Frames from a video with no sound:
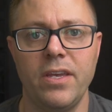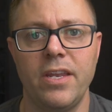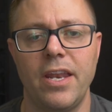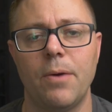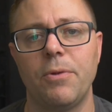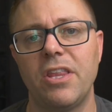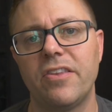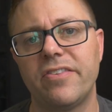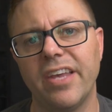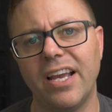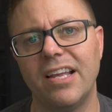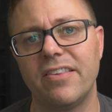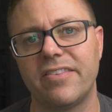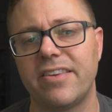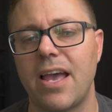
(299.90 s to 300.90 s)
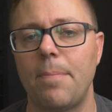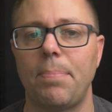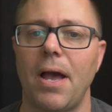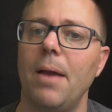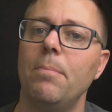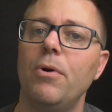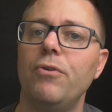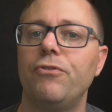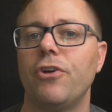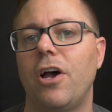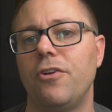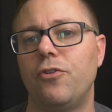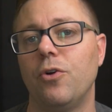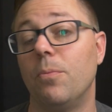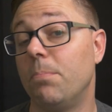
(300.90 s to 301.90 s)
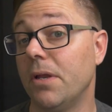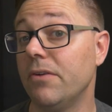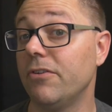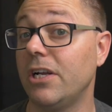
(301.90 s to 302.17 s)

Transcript: Now in the second step, I moved on to a bit of